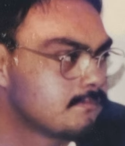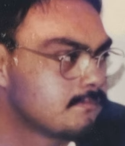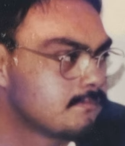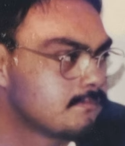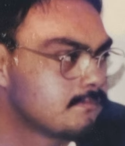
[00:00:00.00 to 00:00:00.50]

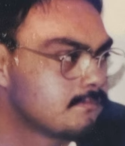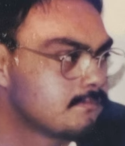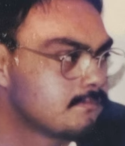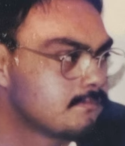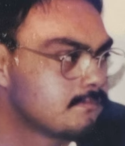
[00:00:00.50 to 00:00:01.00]

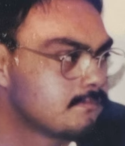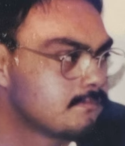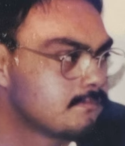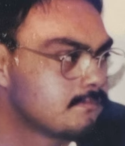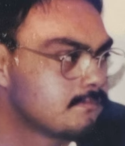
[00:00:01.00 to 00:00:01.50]

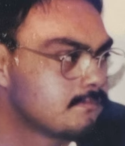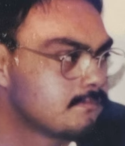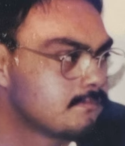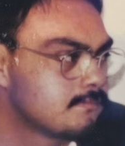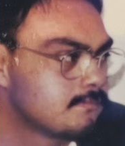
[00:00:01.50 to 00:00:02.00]

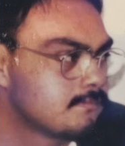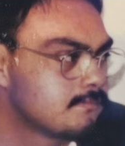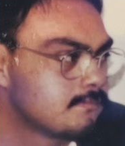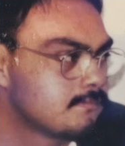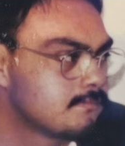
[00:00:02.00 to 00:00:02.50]

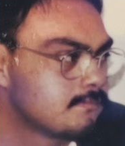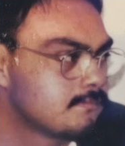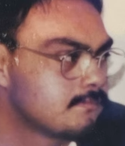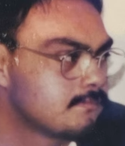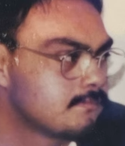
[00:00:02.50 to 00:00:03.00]

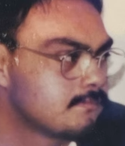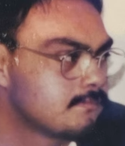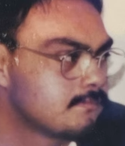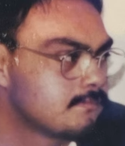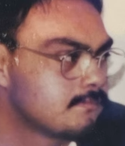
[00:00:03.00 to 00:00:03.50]

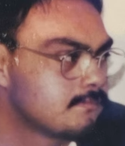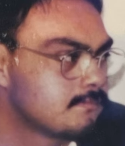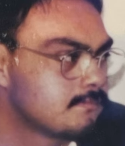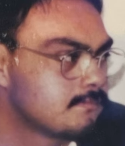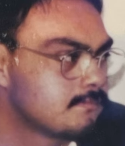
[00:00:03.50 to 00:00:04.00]

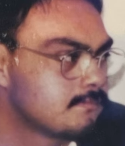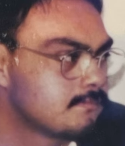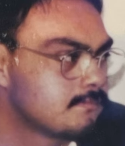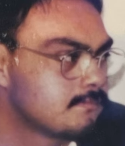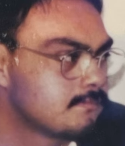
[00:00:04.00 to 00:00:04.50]

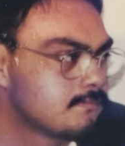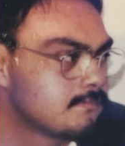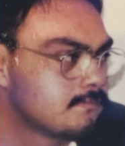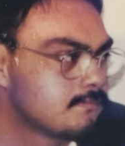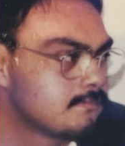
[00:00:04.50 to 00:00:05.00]

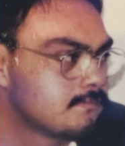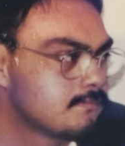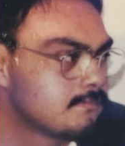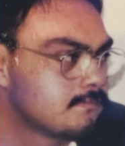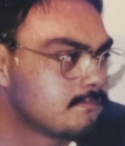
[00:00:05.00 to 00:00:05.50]

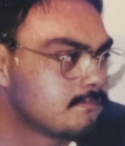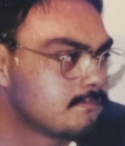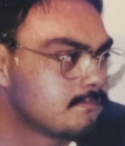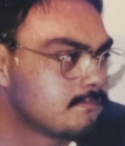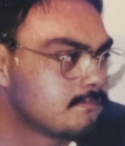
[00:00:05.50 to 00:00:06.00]

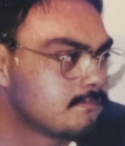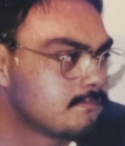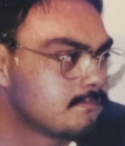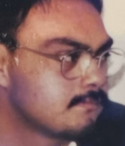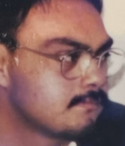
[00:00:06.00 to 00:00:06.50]

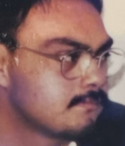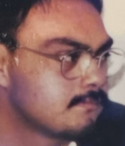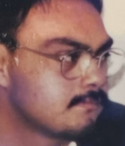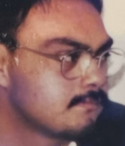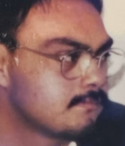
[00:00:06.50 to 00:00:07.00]

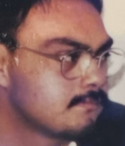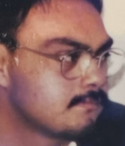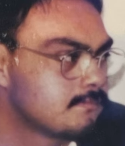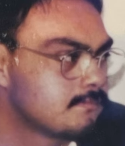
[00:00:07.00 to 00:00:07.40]
This is a still picture; no speech is visible.